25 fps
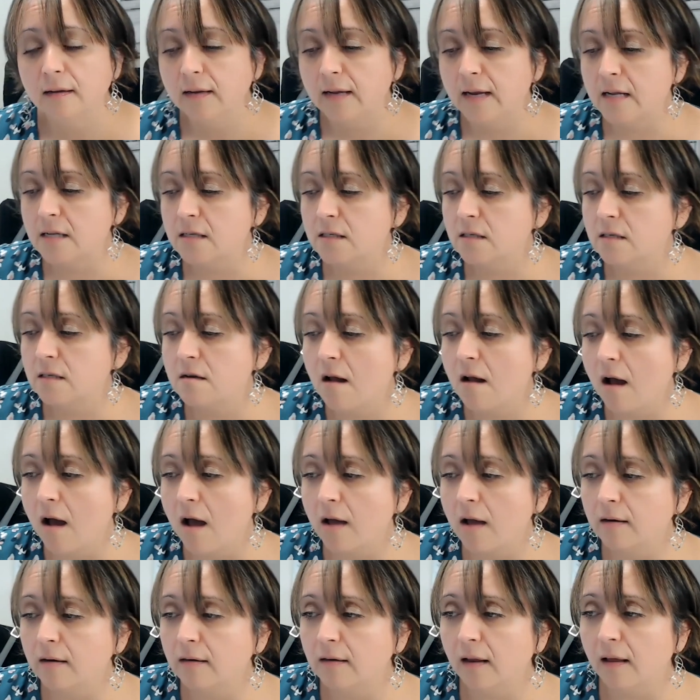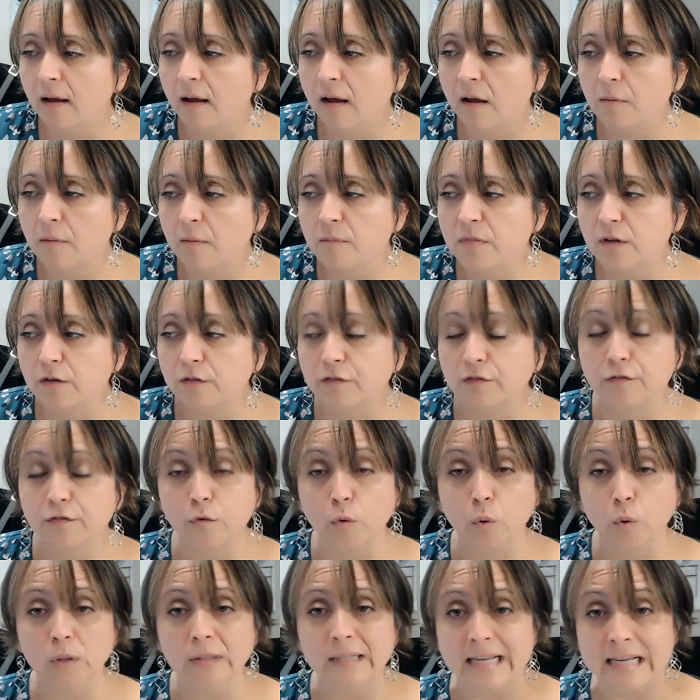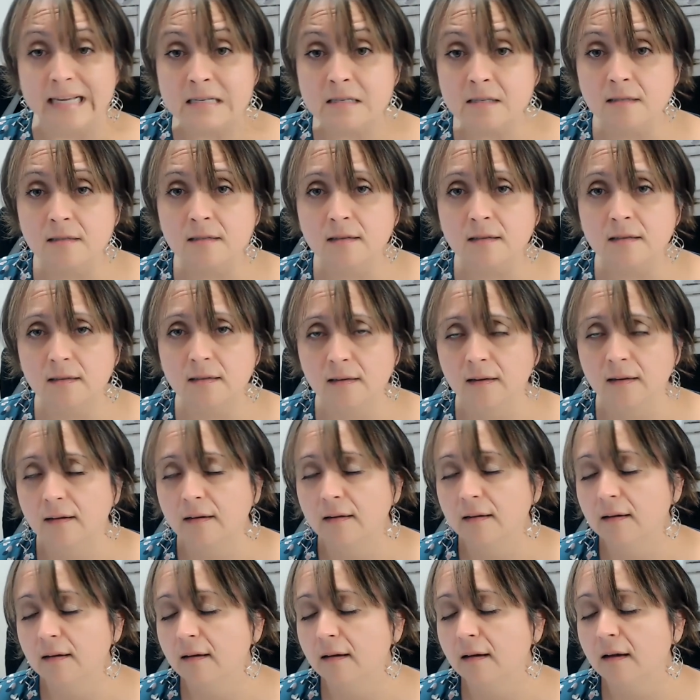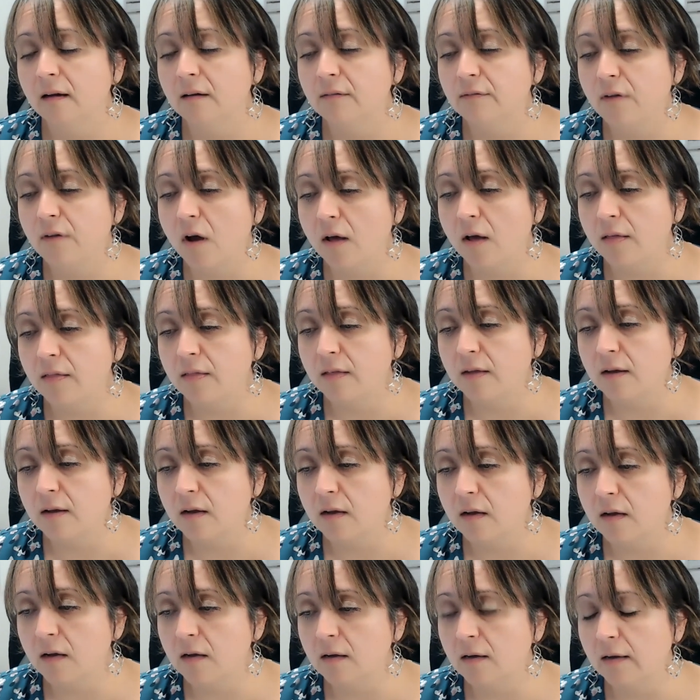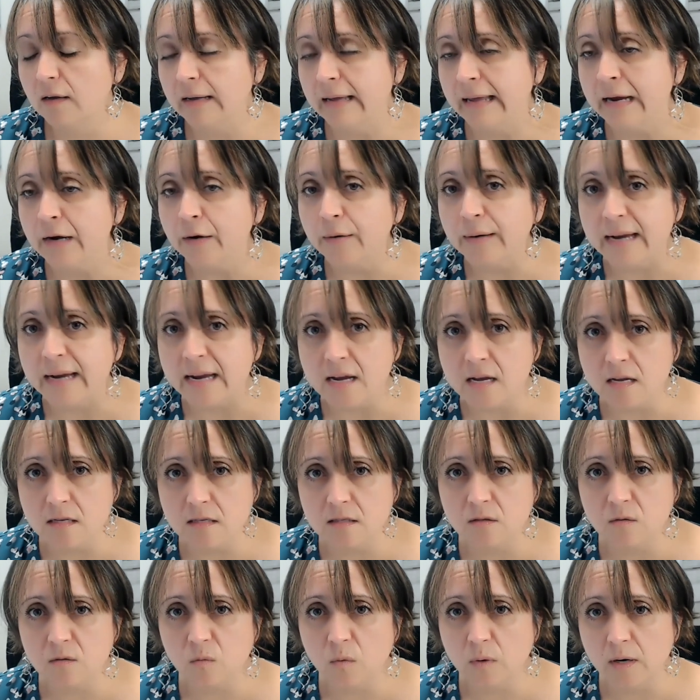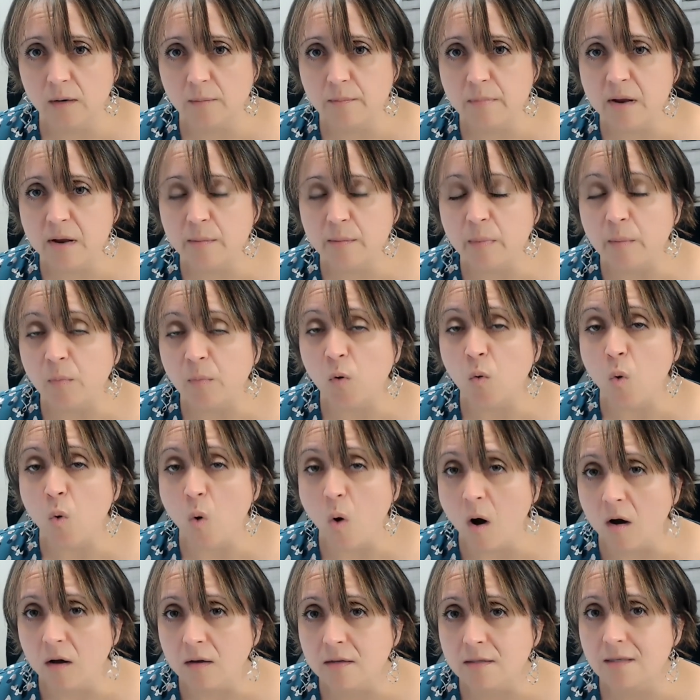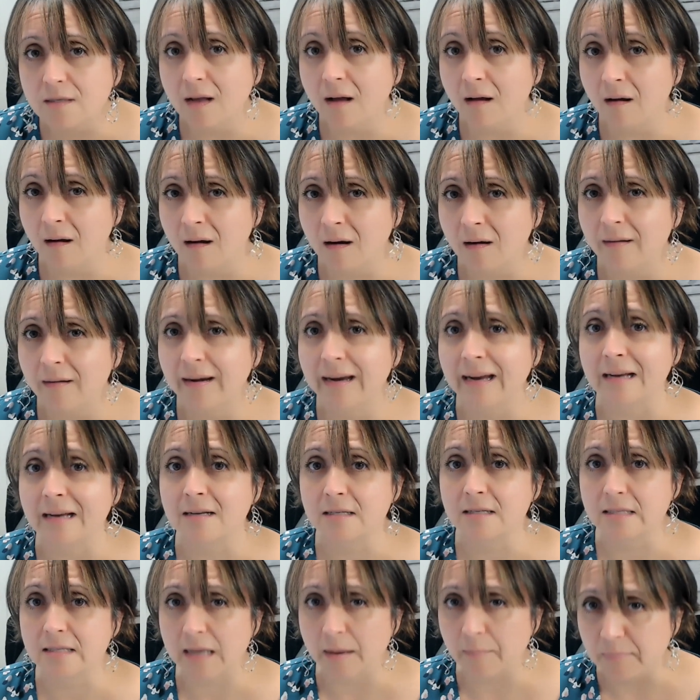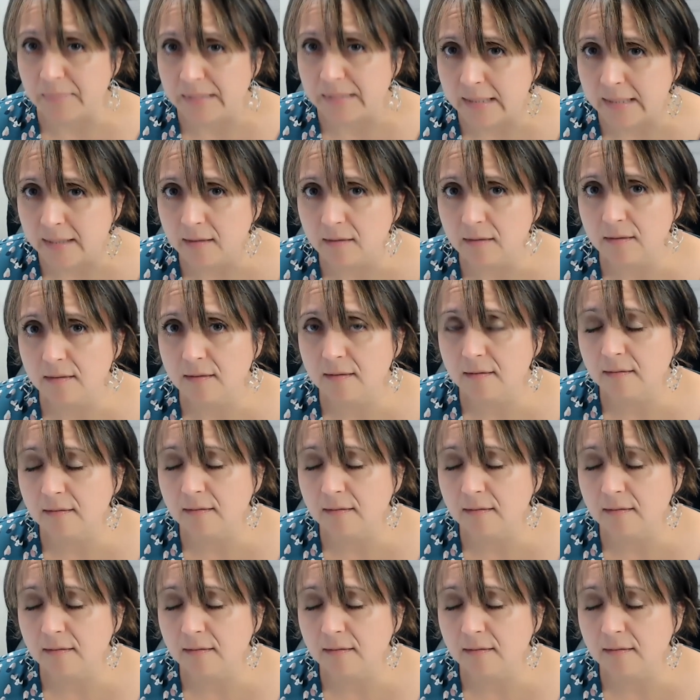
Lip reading: It's not the full list of all the areas where minimum quals are accepted.